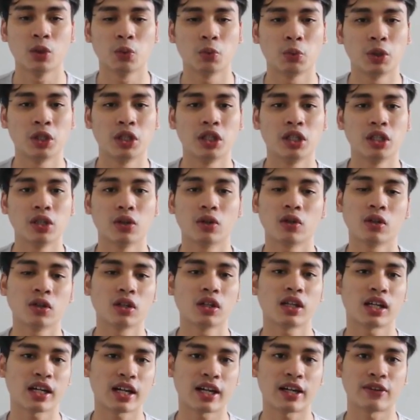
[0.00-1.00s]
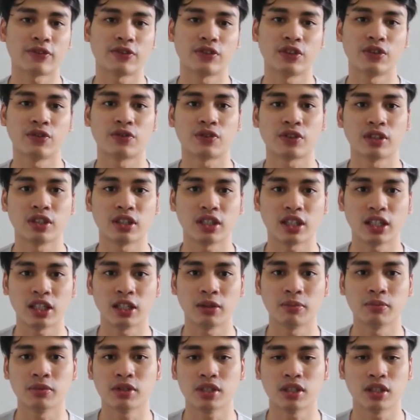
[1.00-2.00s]
We all have different
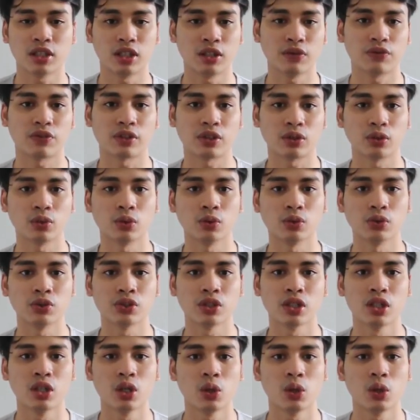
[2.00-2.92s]
aims and different goals.